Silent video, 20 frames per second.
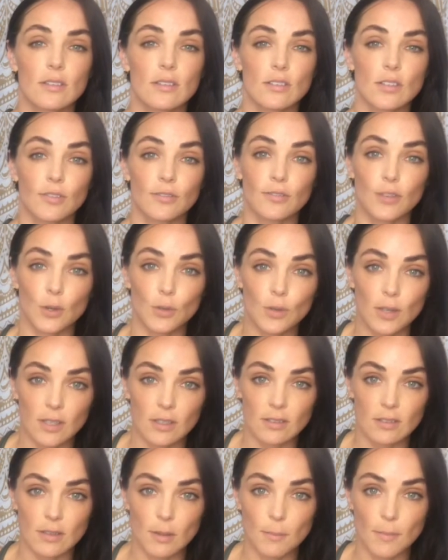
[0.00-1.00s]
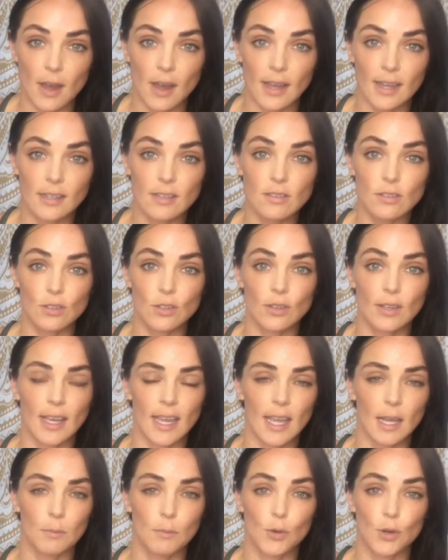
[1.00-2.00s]
to focus the mind so you
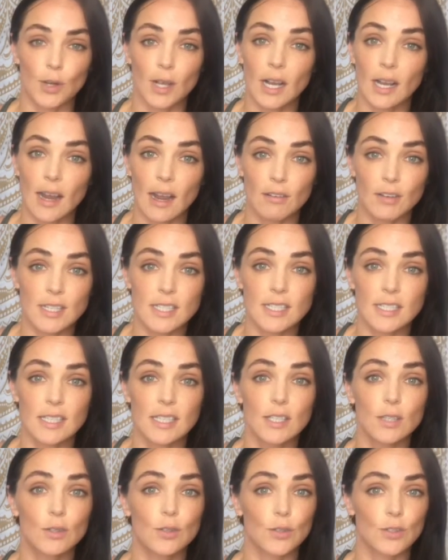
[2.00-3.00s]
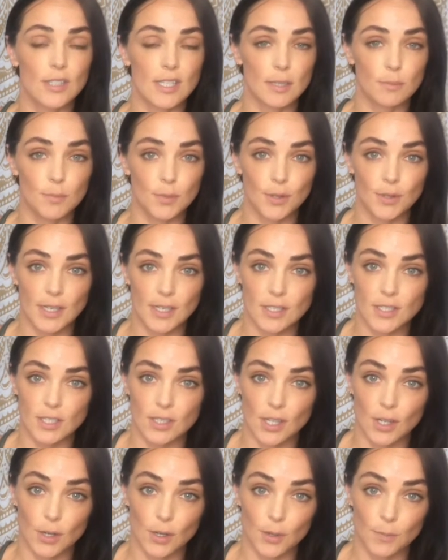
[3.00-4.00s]
gain more clarity, you go deeper into
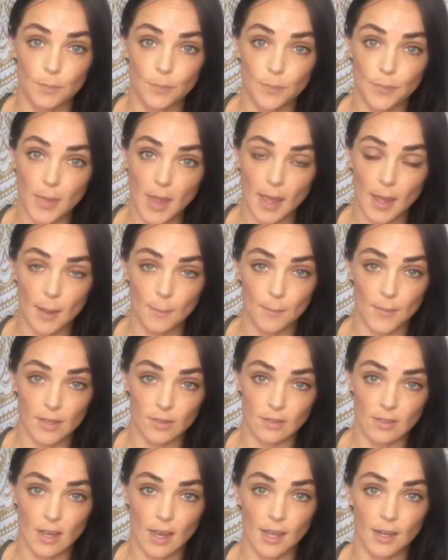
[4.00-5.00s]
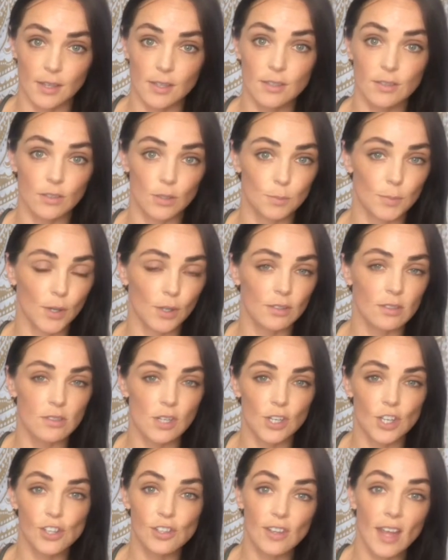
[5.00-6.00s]
your asanas, your
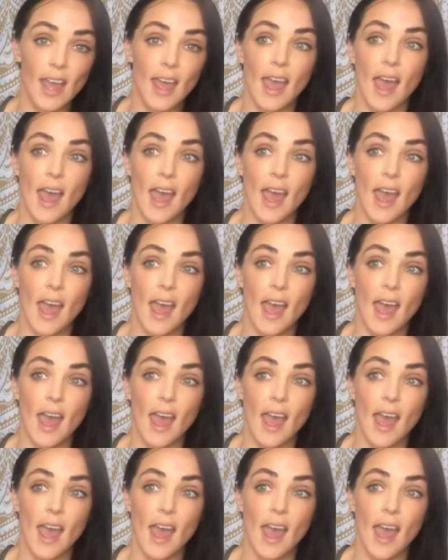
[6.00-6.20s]
postures.